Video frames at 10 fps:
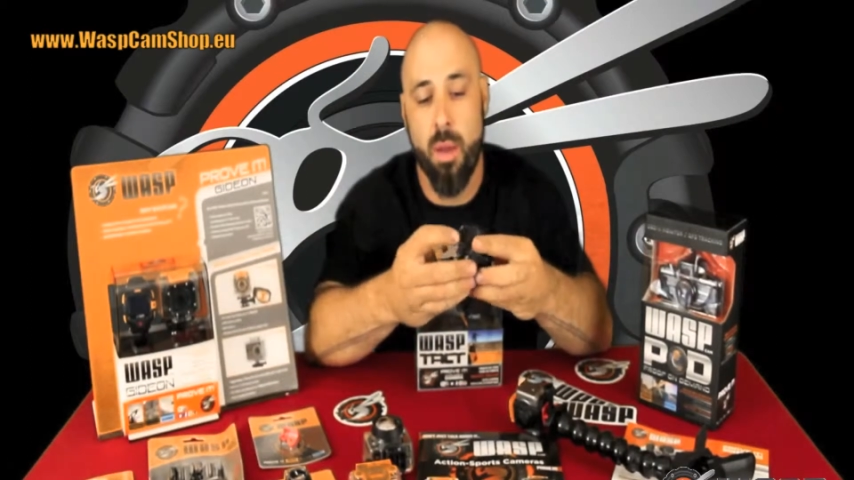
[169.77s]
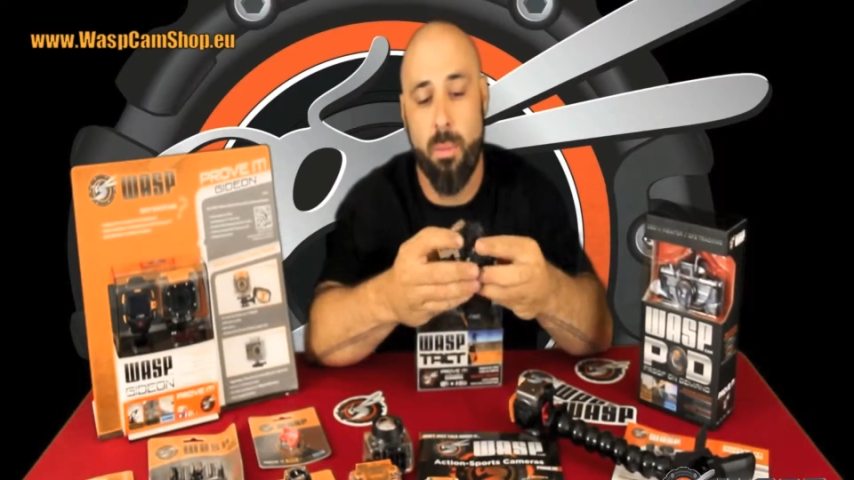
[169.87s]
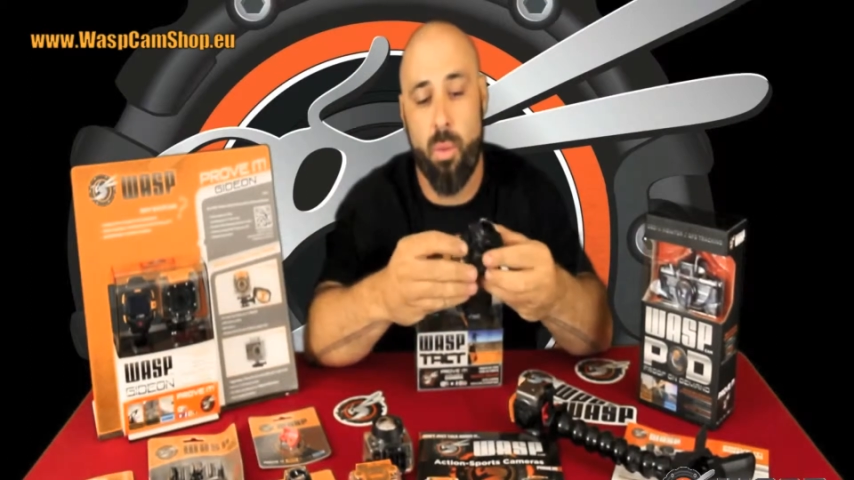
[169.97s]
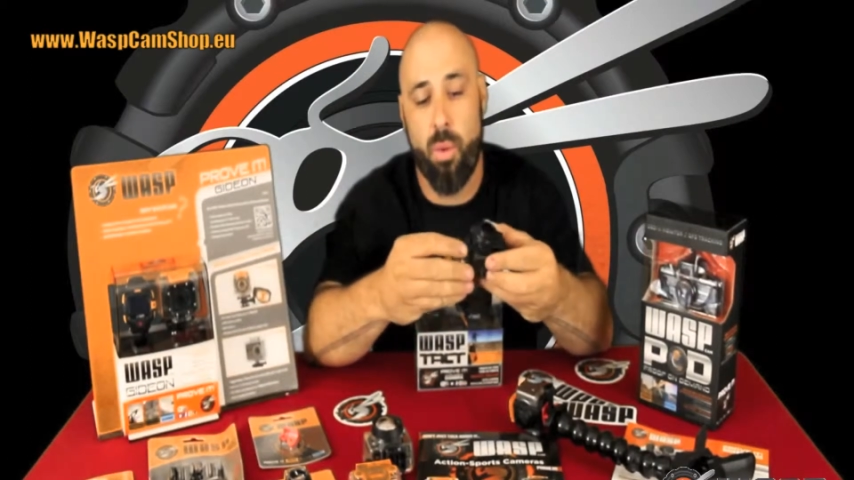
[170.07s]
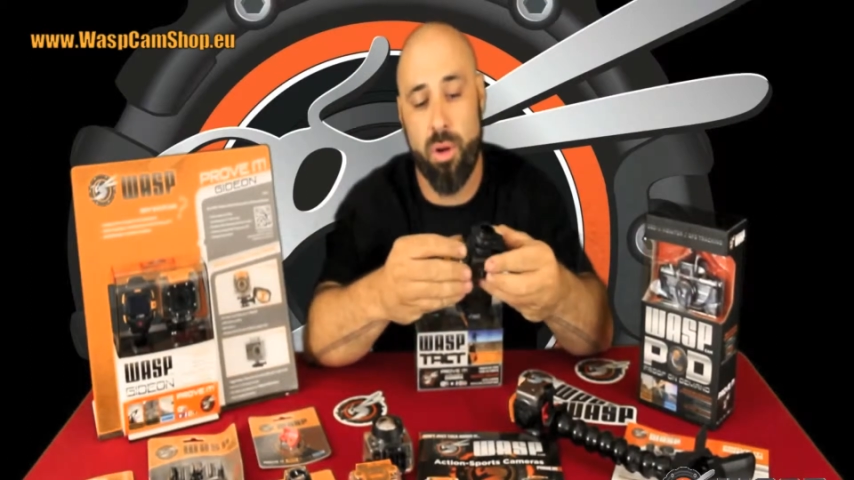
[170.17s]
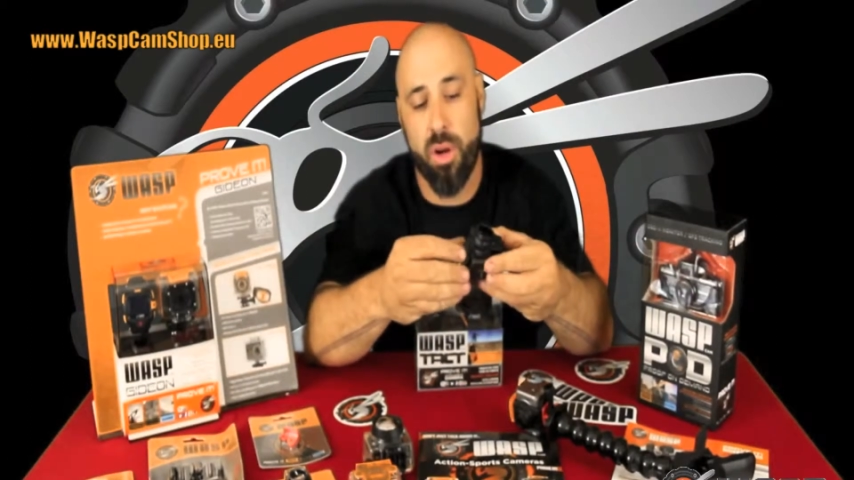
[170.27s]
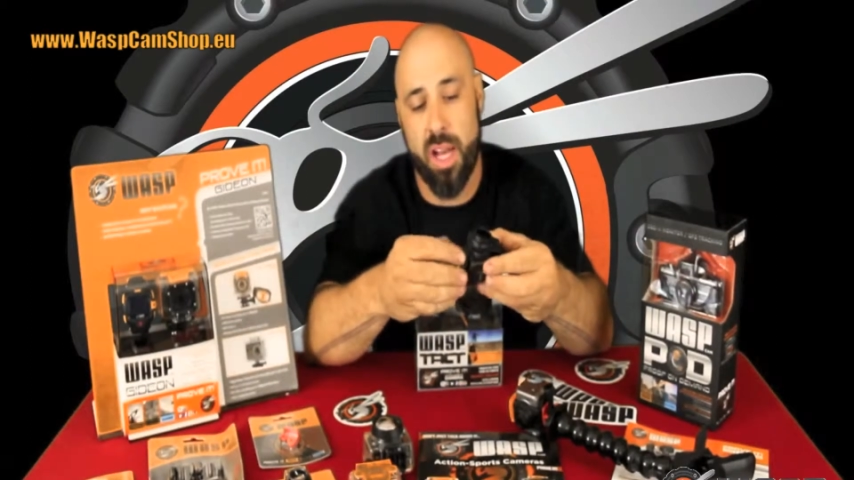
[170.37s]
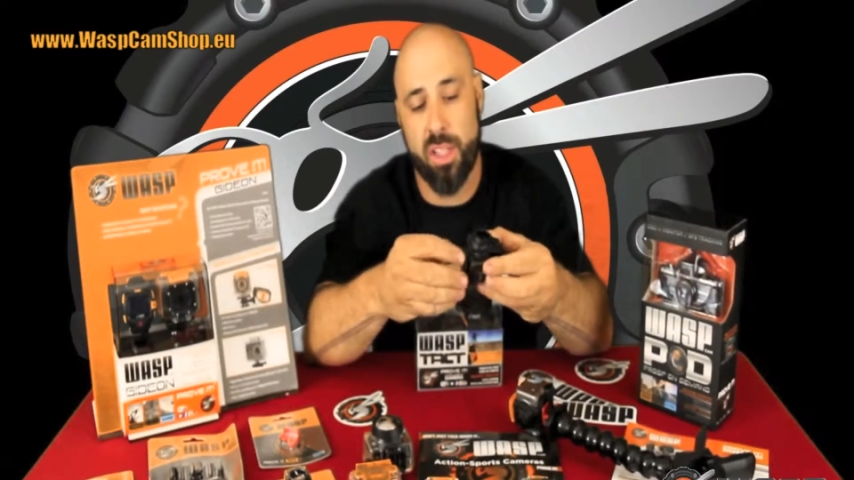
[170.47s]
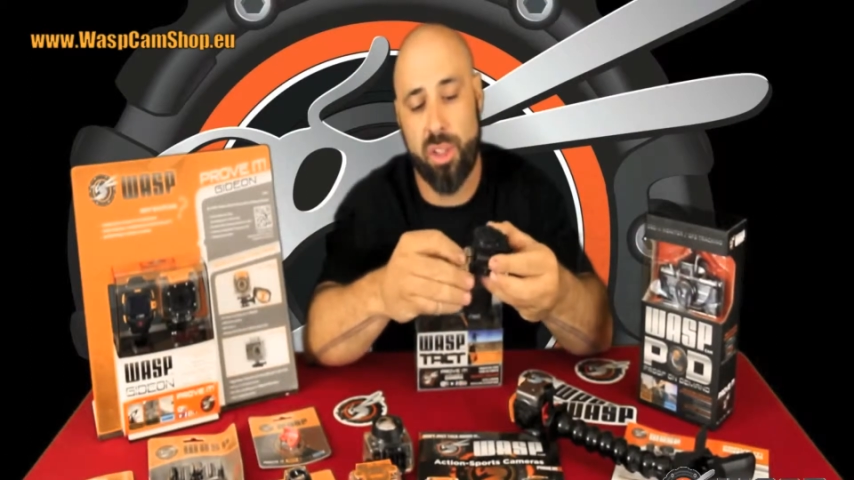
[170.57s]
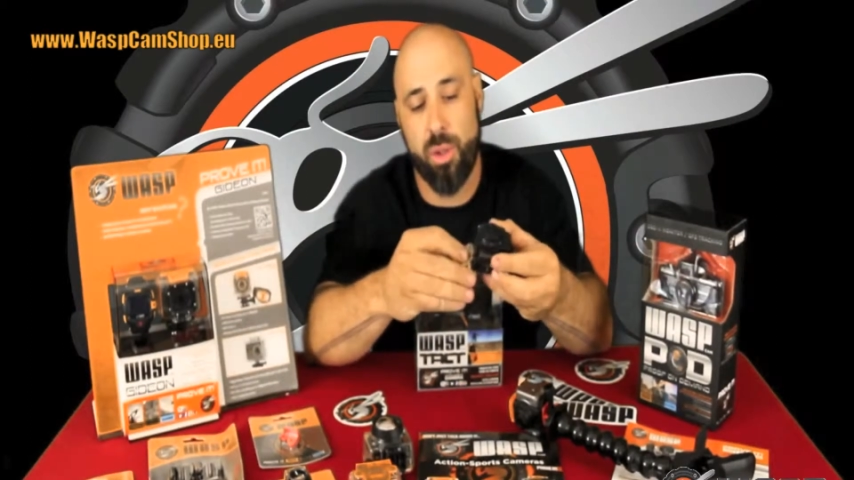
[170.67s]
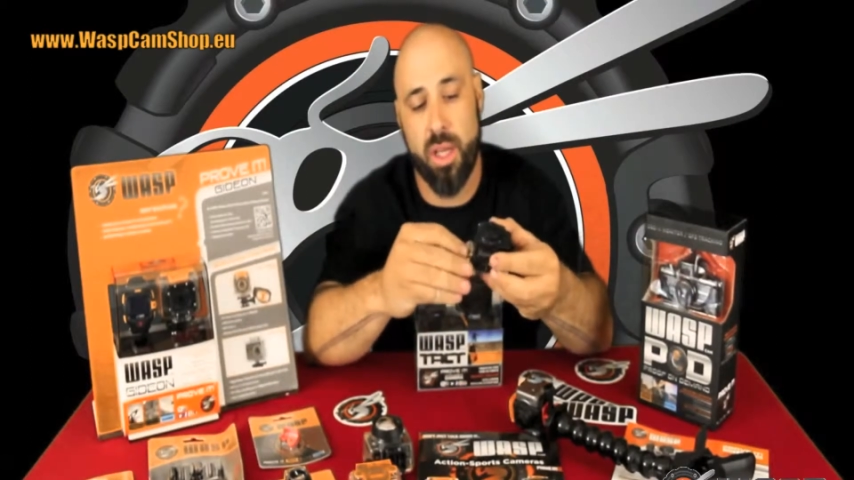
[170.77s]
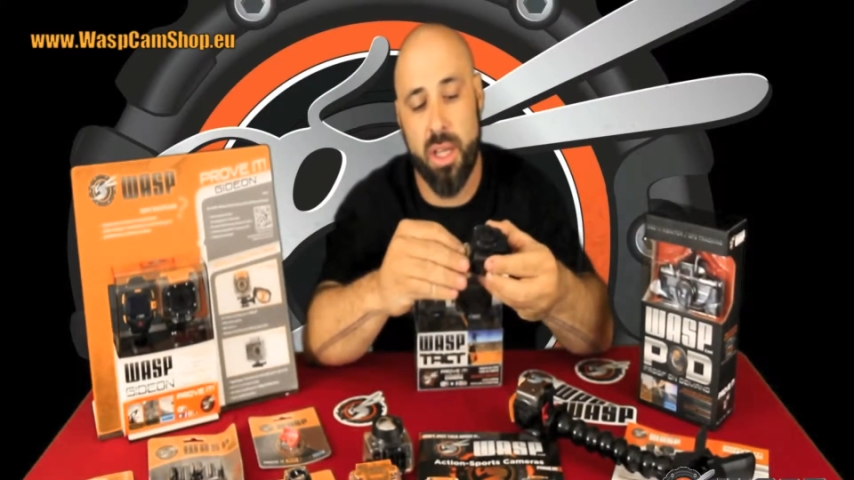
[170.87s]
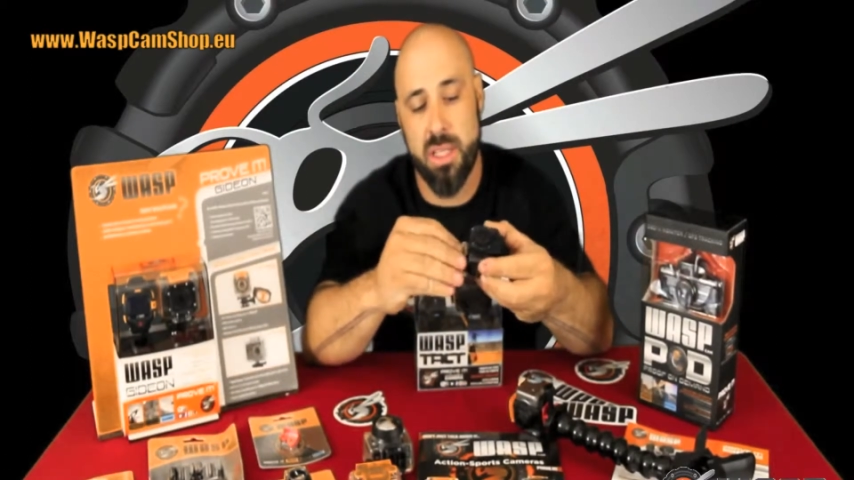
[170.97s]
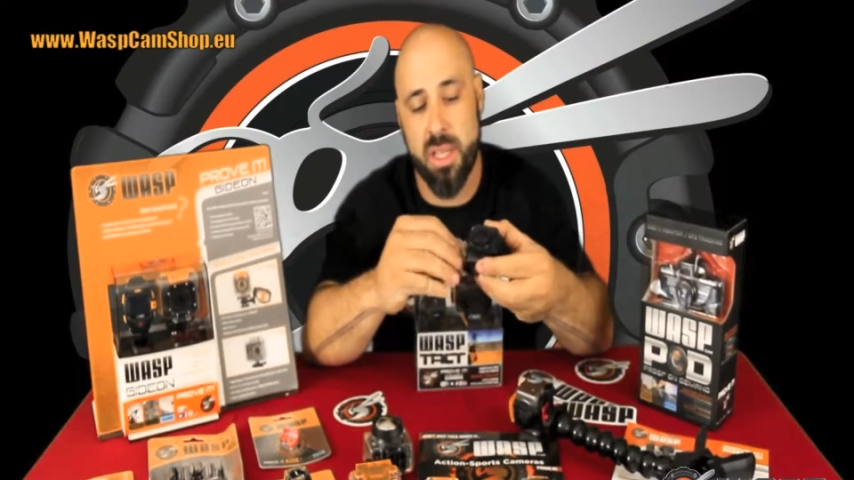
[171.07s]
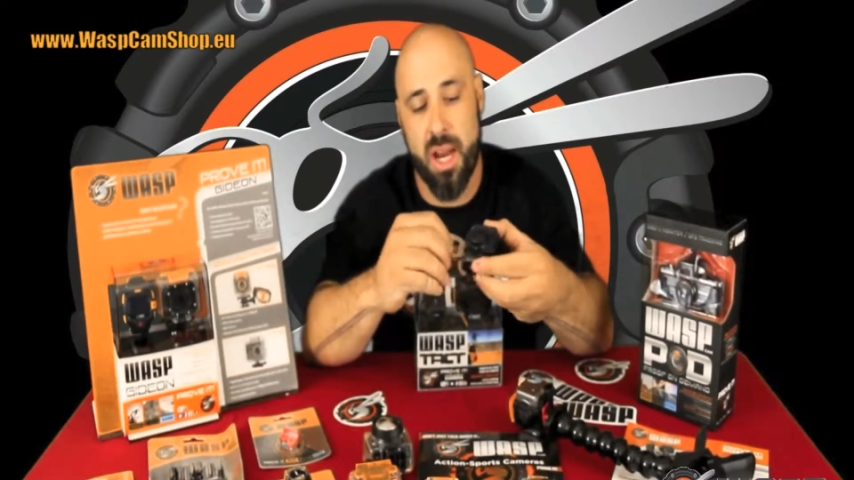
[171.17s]
But when you're not shooting
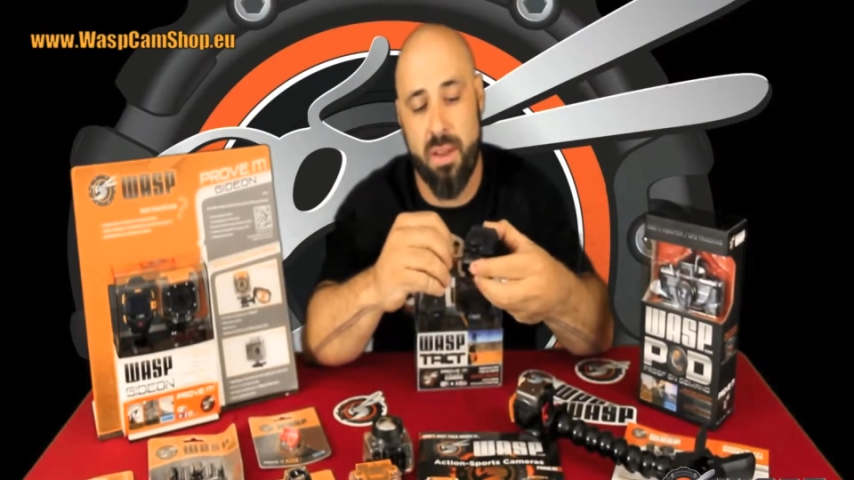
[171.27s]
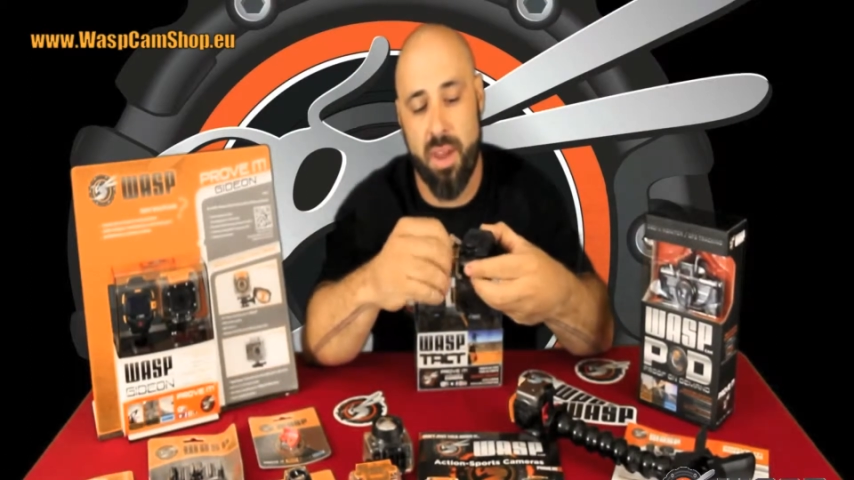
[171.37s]
inside of